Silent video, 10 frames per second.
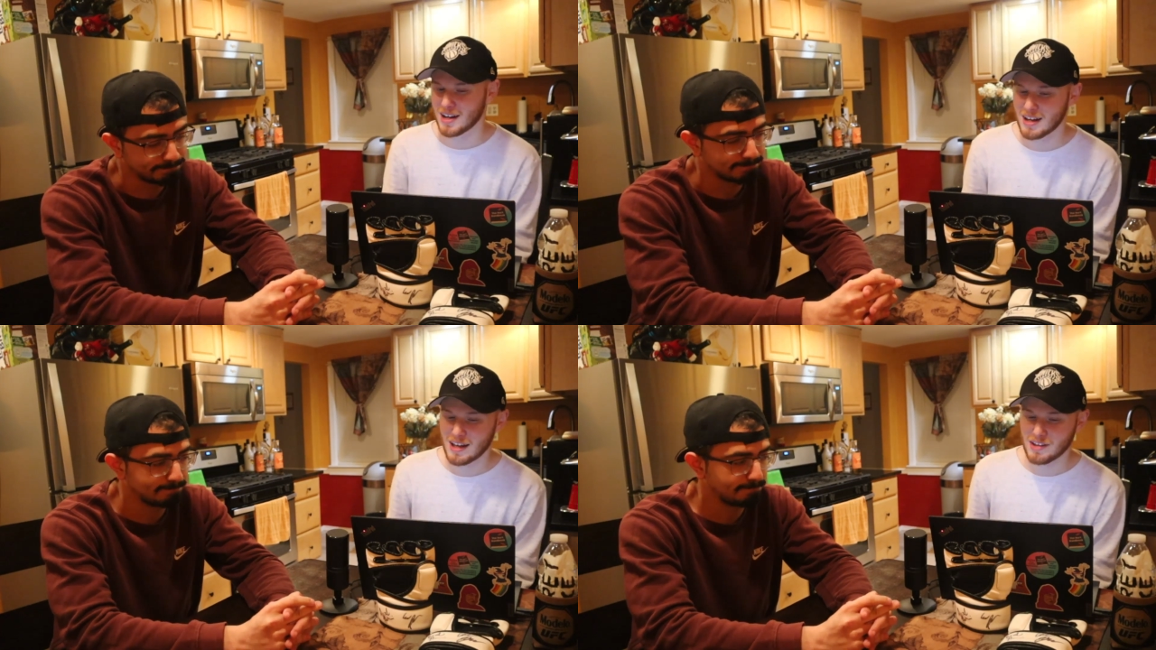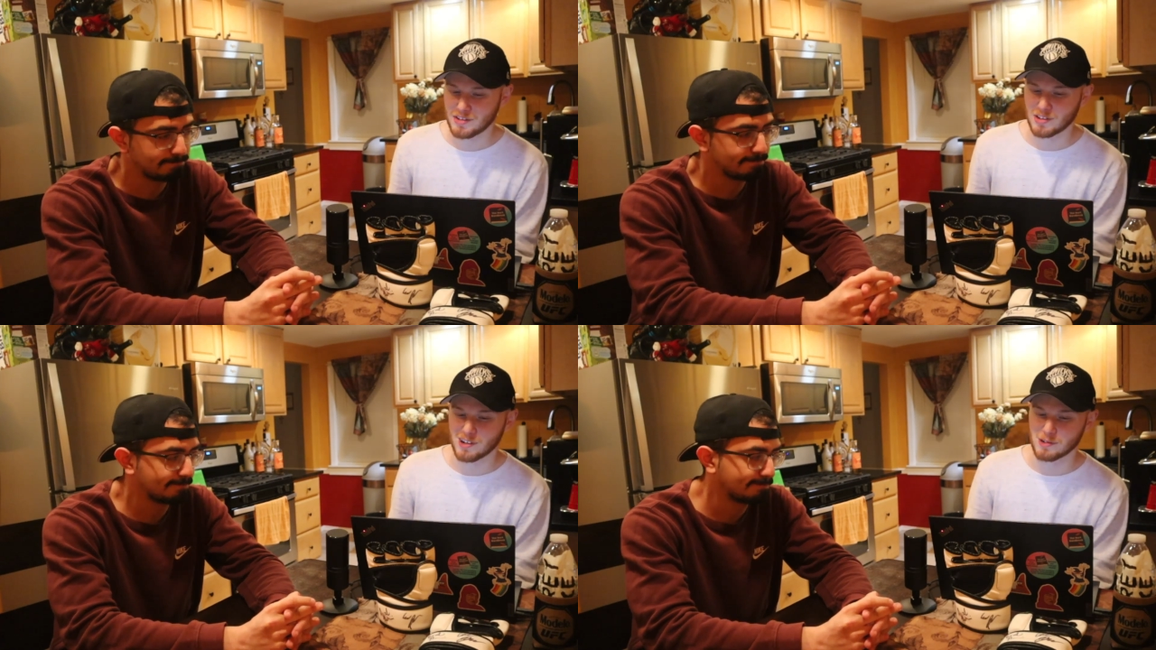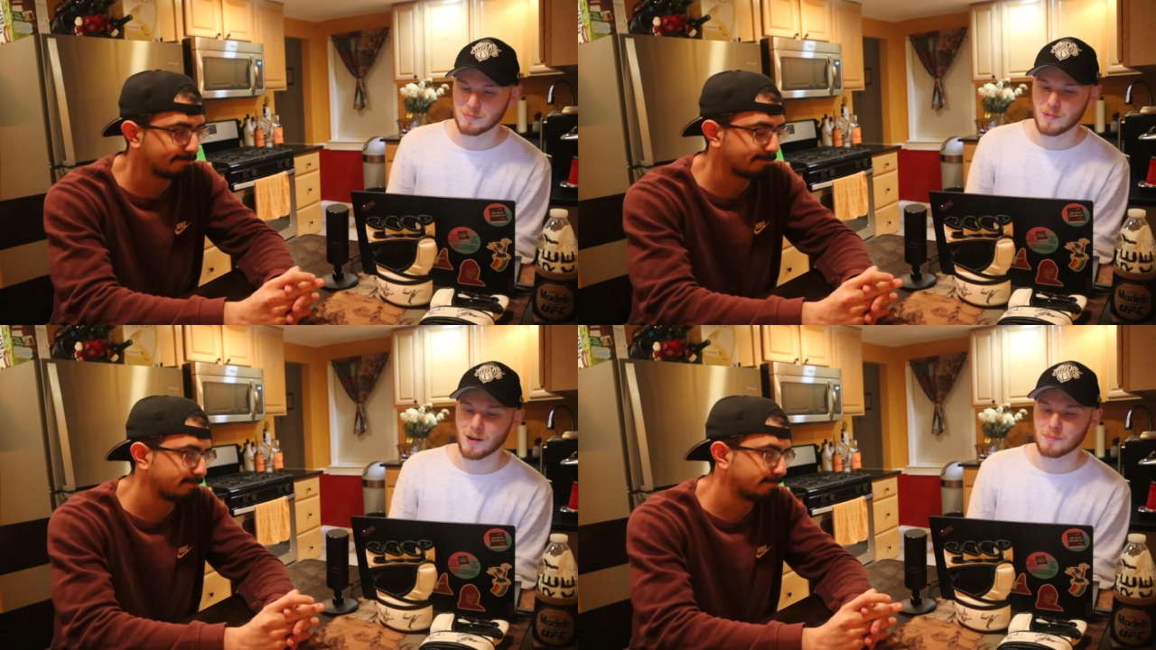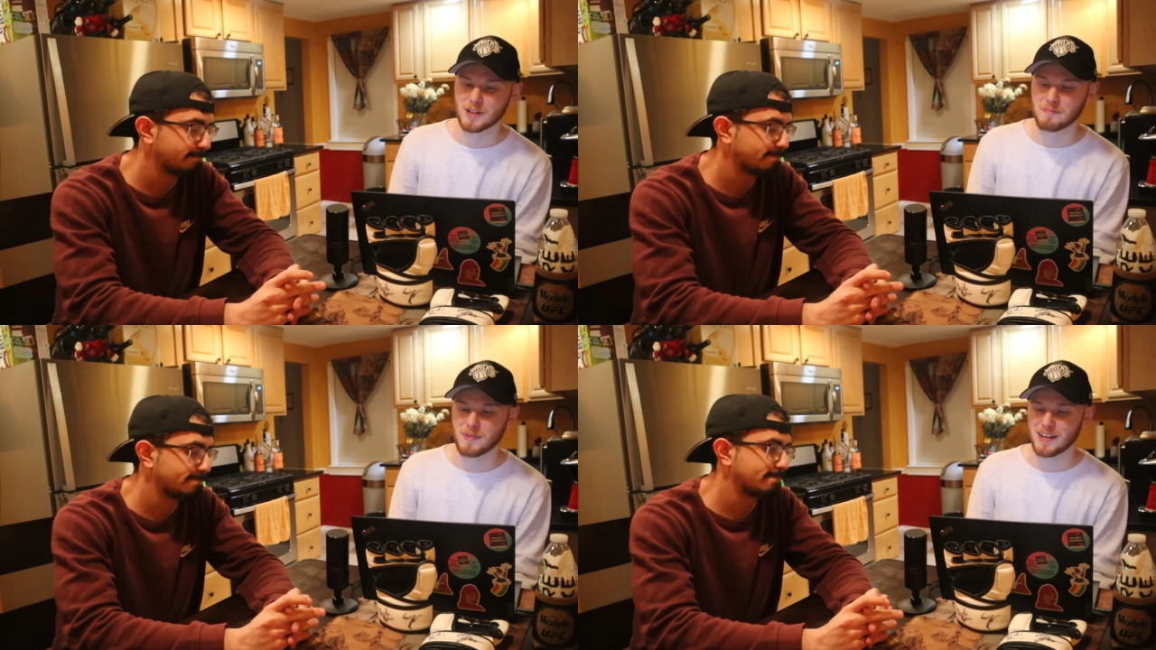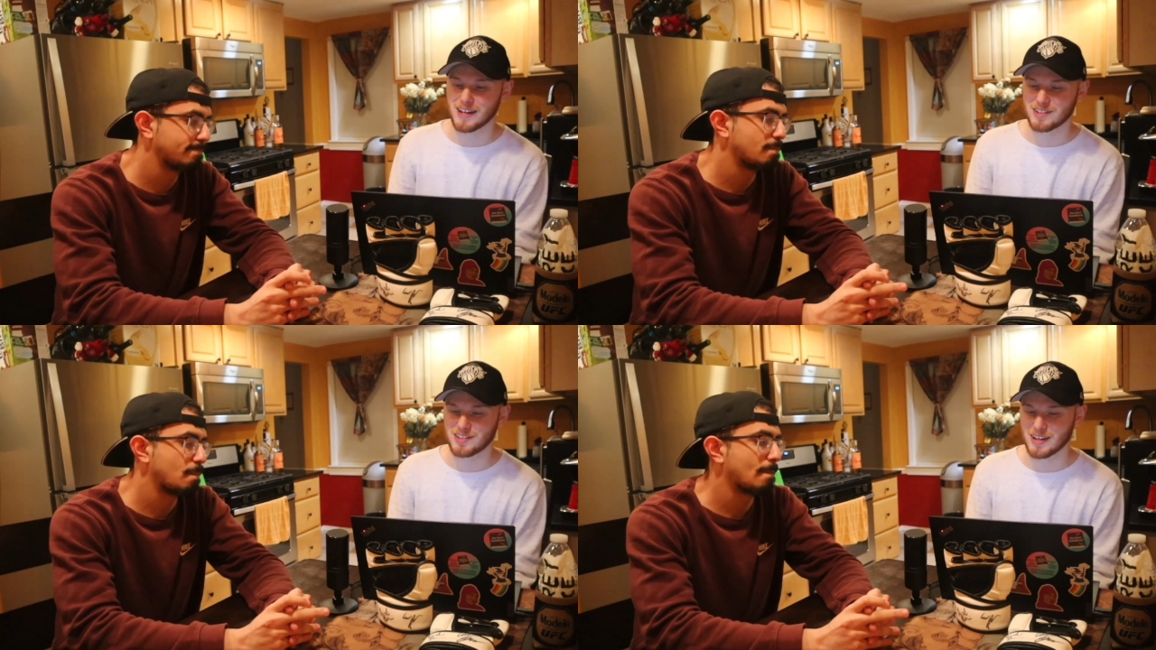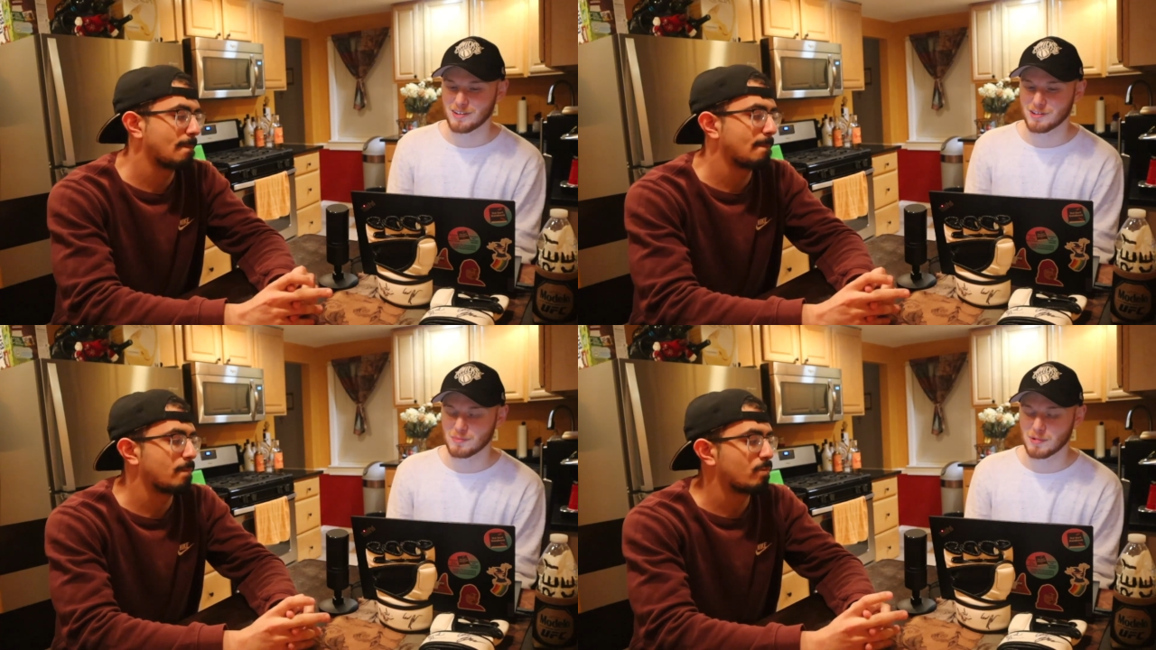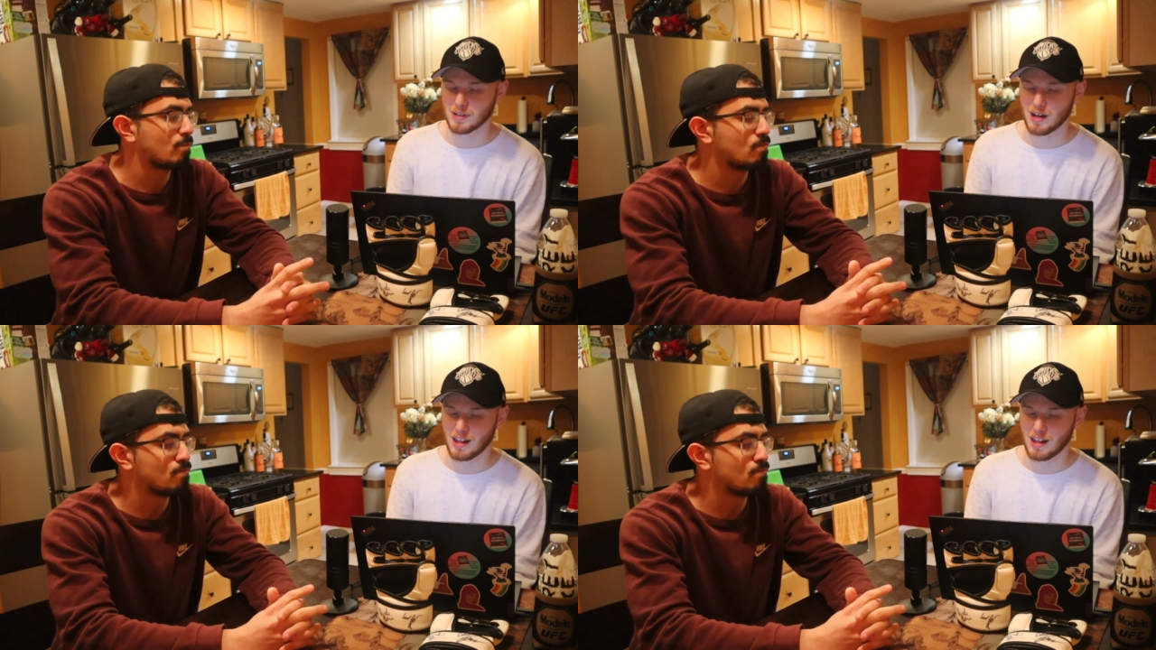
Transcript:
Speaker 1: so upset by their standards but i'll